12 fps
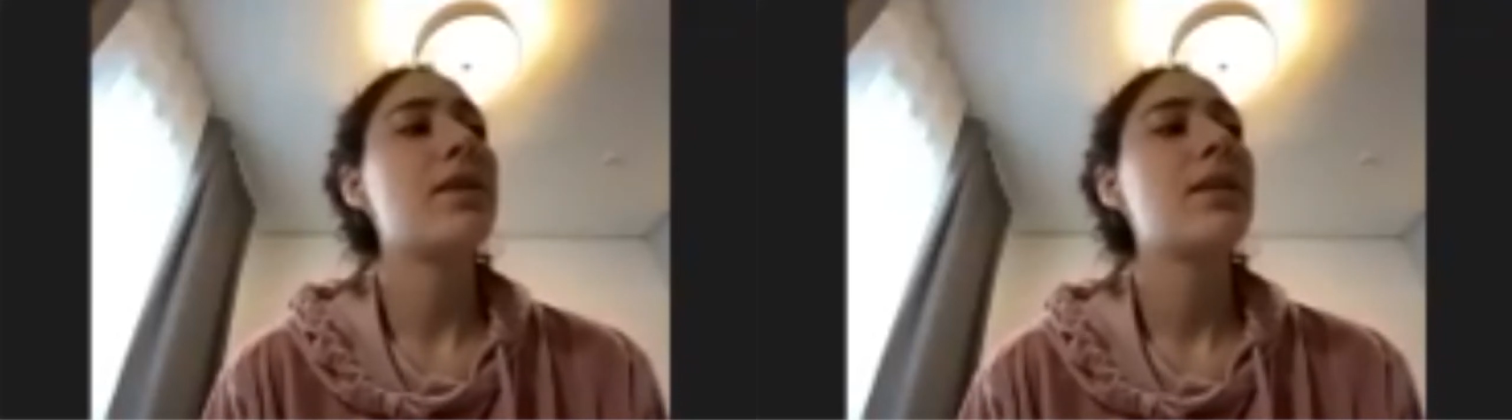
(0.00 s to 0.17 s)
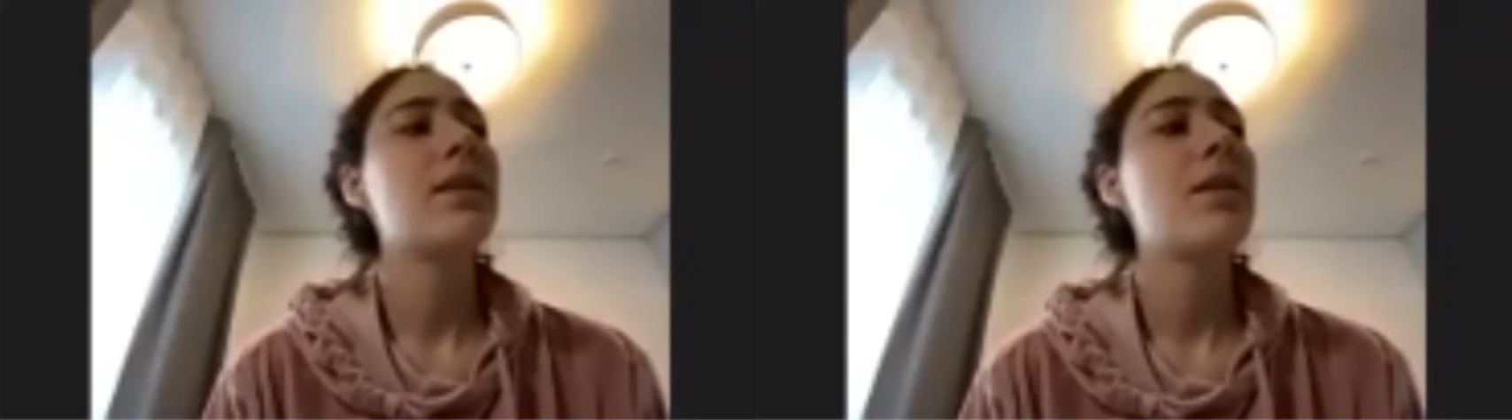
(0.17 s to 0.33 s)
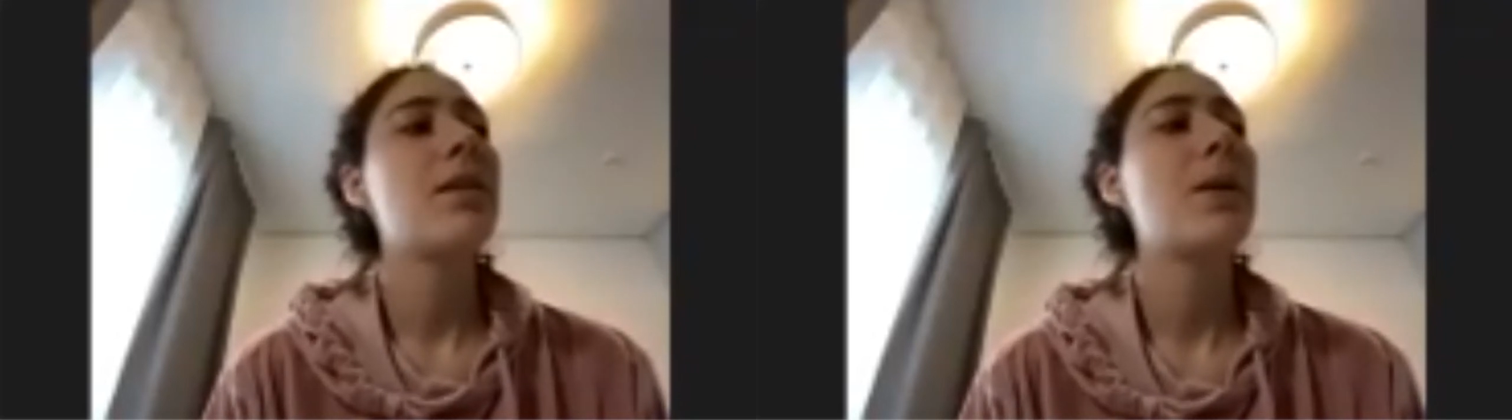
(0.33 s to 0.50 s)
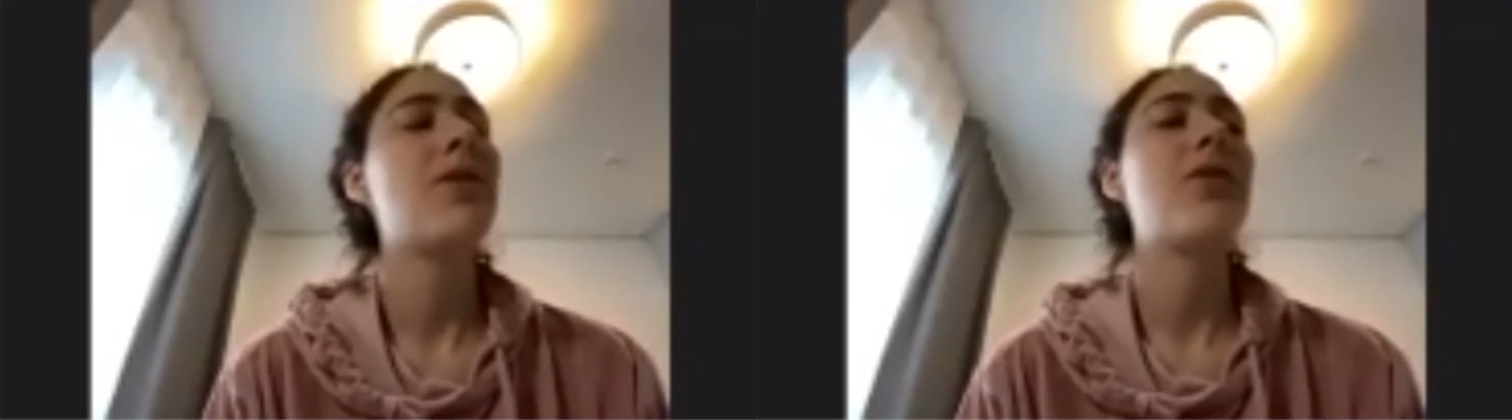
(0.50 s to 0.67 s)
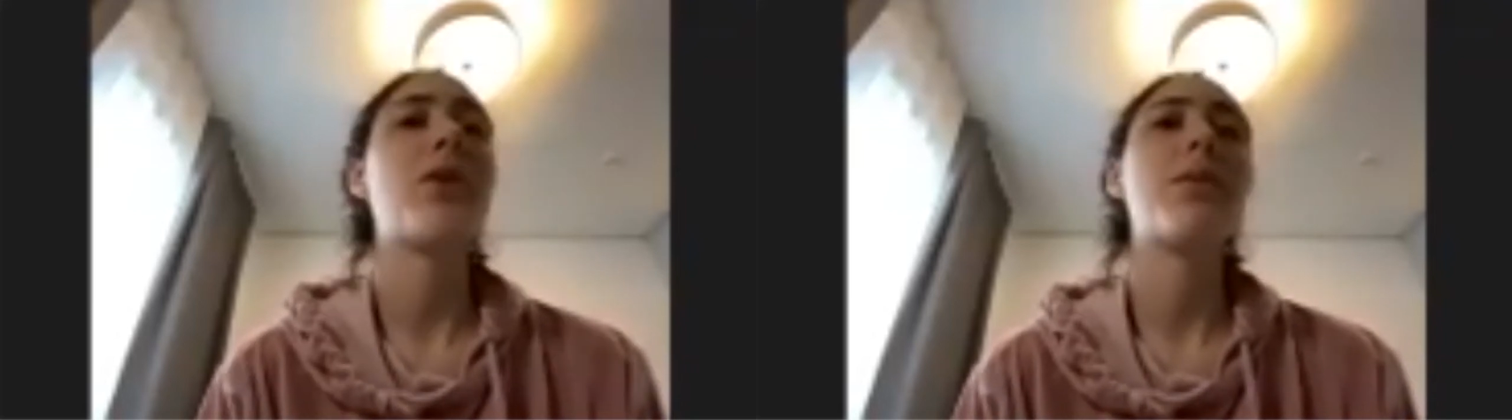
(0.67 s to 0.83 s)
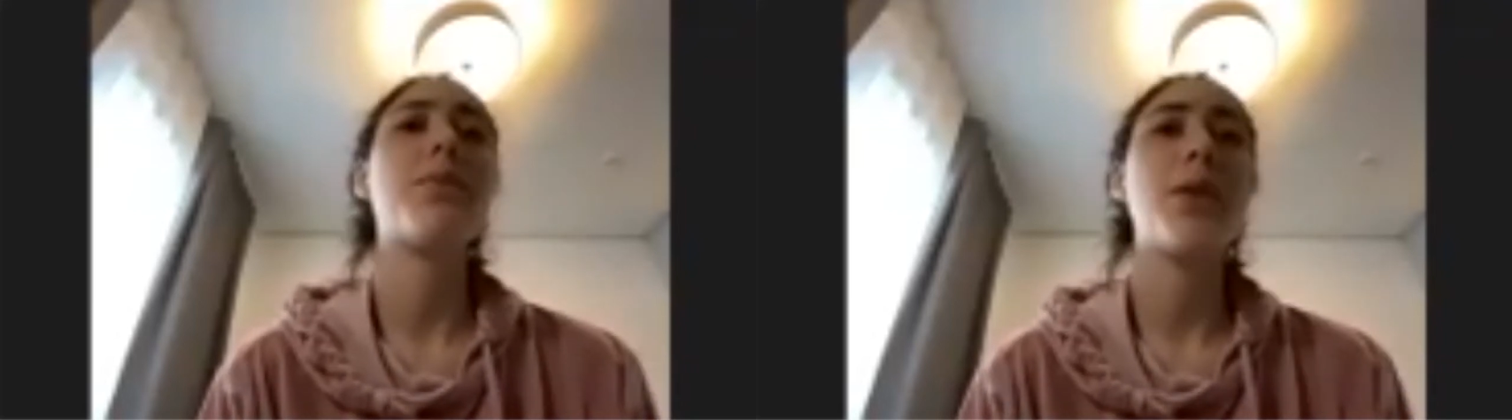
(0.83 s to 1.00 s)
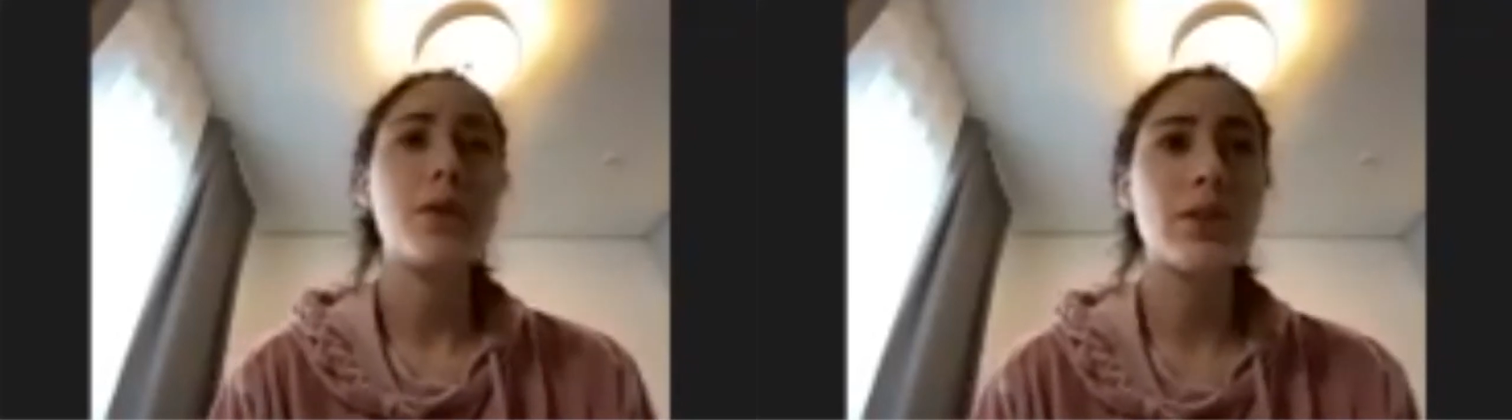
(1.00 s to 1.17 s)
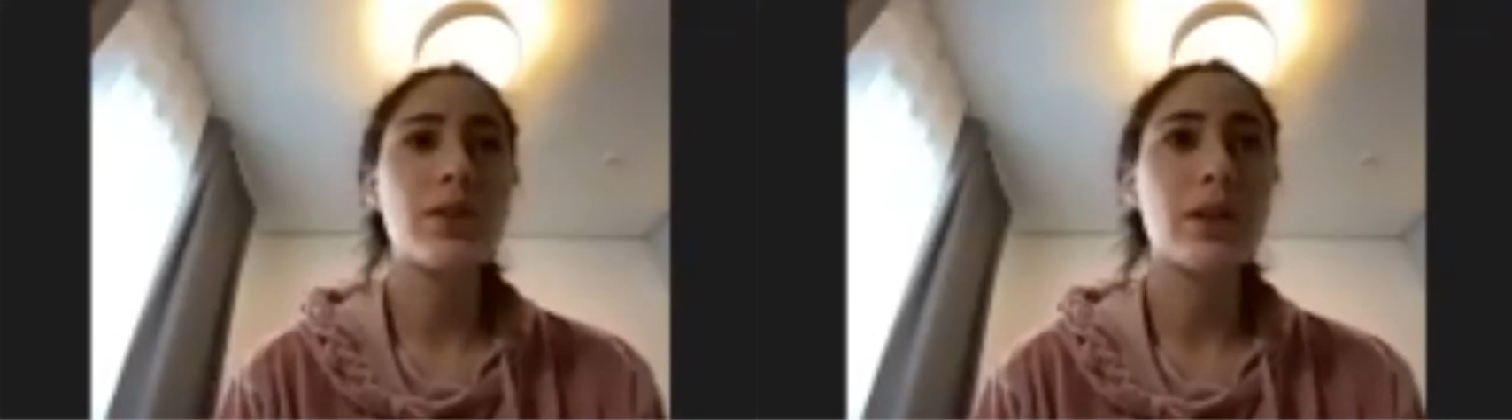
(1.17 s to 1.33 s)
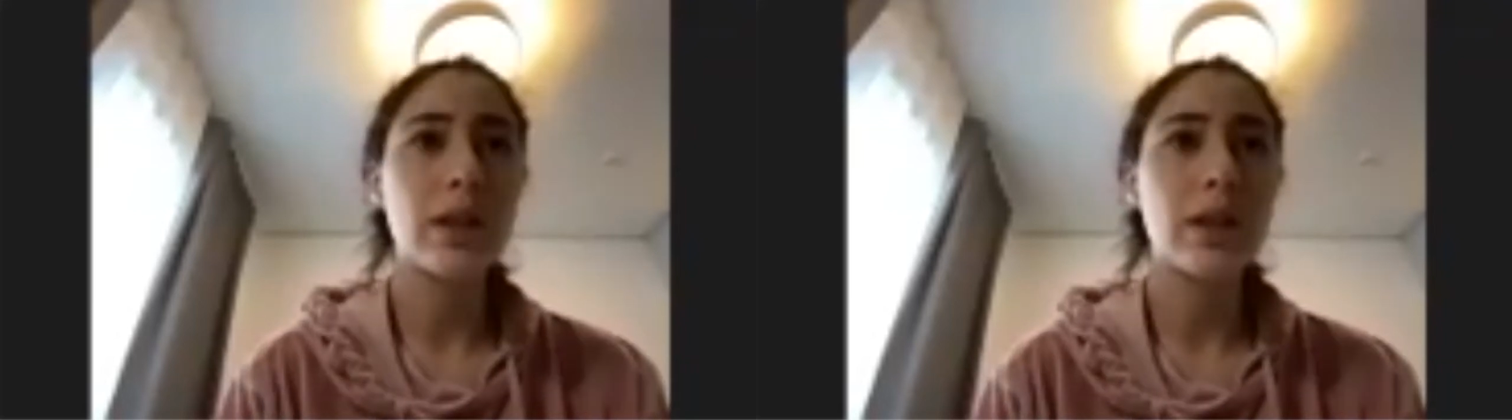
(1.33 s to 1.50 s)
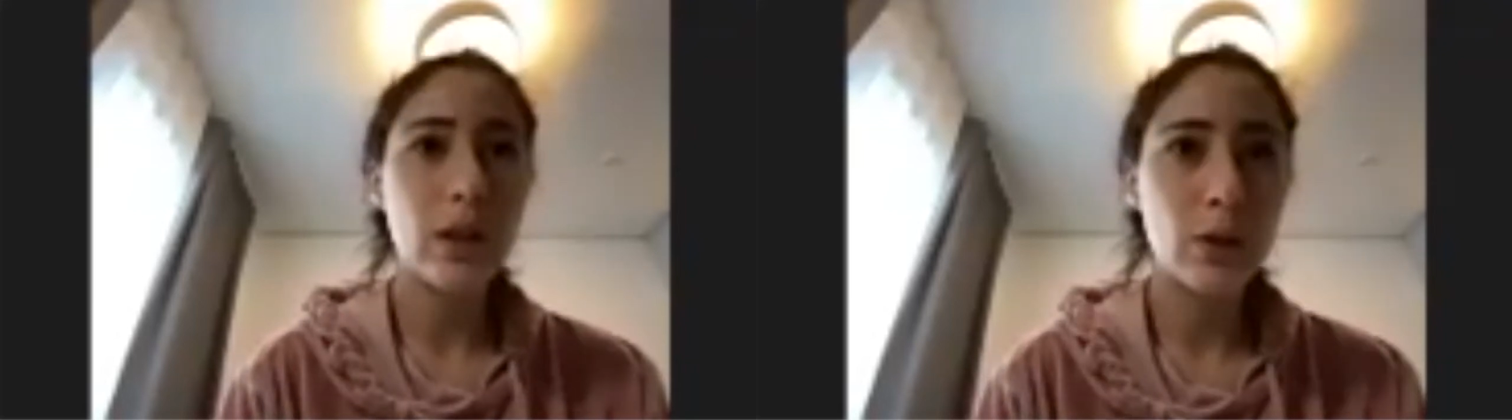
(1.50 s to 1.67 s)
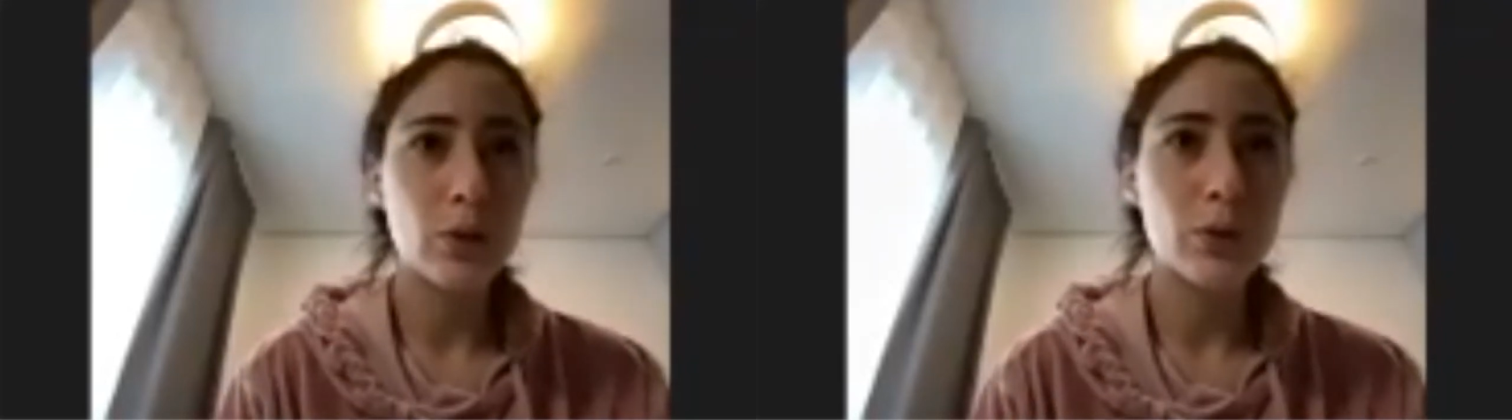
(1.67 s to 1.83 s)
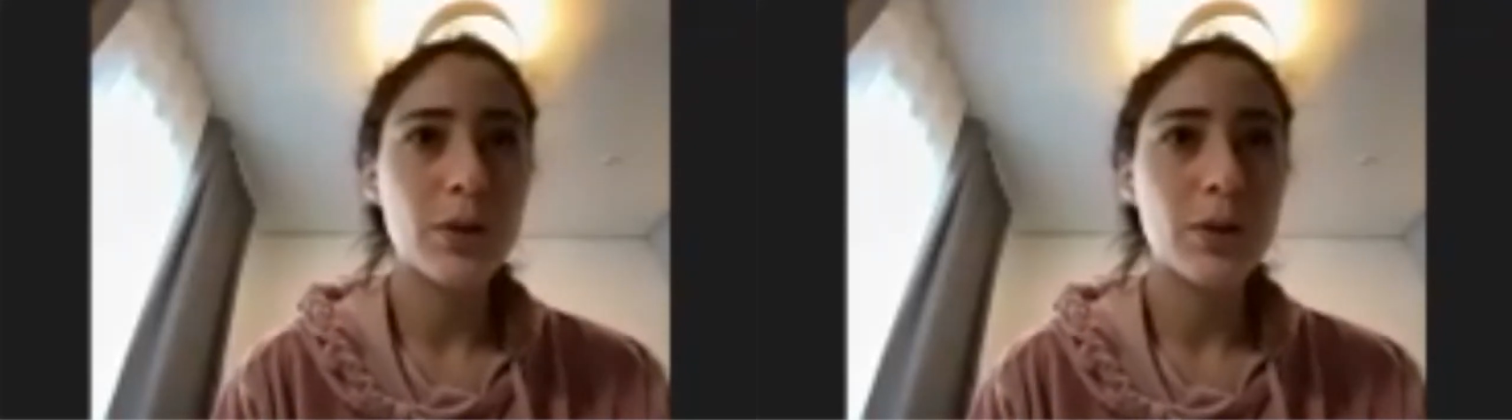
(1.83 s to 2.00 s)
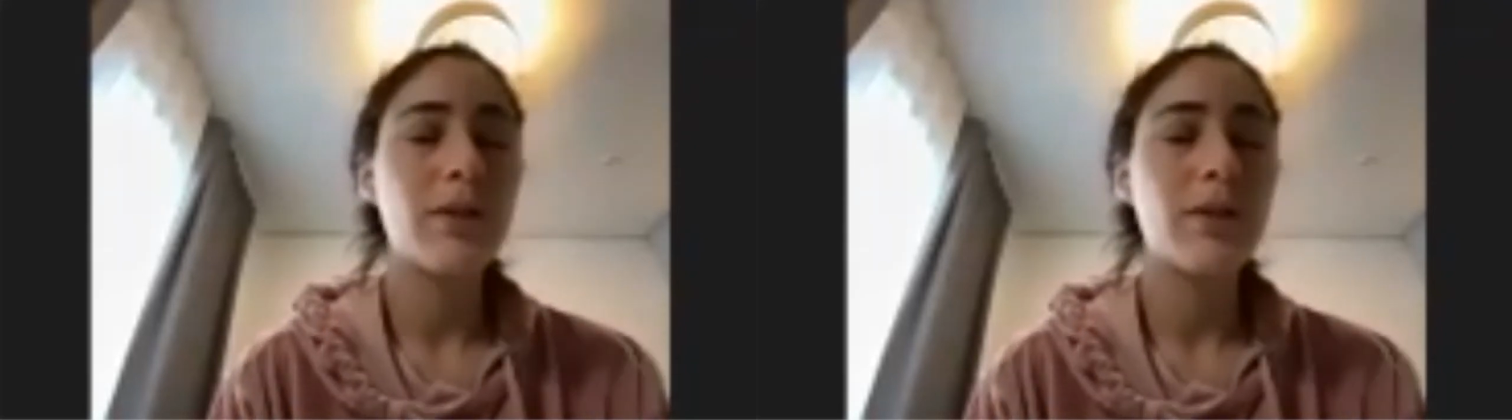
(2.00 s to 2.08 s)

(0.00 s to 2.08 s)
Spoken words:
but for a personal use?